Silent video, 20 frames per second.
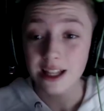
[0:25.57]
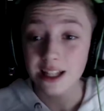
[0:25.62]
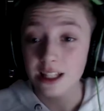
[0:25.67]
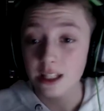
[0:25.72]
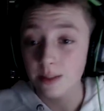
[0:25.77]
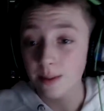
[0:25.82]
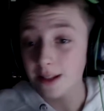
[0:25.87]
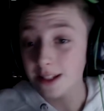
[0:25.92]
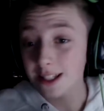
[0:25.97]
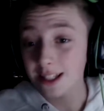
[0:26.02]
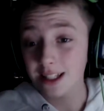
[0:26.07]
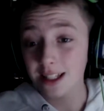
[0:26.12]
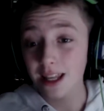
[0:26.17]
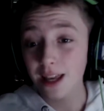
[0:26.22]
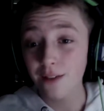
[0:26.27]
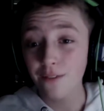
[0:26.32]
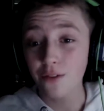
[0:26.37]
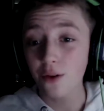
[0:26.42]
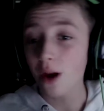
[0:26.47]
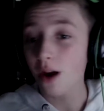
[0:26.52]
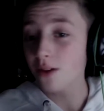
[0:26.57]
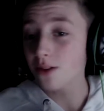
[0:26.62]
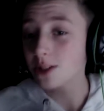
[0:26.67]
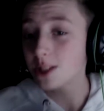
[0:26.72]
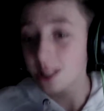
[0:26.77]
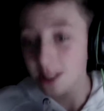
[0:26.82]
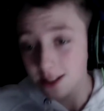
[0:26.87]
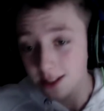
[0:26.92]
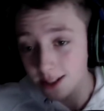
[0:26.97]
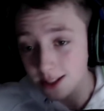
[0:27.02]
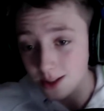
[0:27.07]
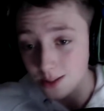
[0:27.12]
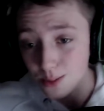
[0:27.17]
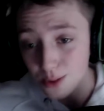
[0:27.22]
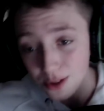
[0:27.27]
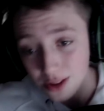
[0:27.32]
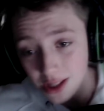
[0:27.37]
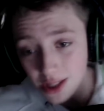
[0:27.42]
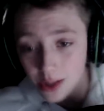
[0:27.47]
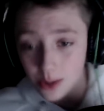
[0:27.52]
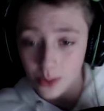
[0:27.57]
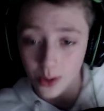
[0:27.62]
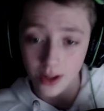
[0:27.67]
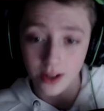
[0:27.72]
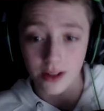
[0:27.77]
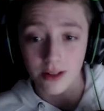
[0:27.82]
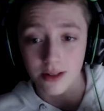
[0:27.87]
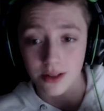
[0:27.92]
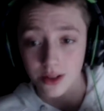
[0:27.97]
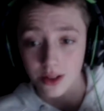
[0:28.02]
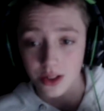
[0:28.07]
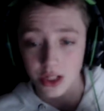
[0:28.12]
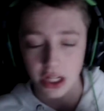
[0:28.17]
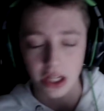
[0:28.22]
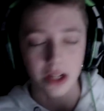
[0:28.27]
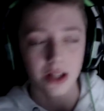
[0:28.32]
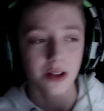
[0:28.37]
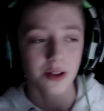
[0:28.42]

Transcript: So basically, if you haven't seen Season 1 then you're quite new to the channel,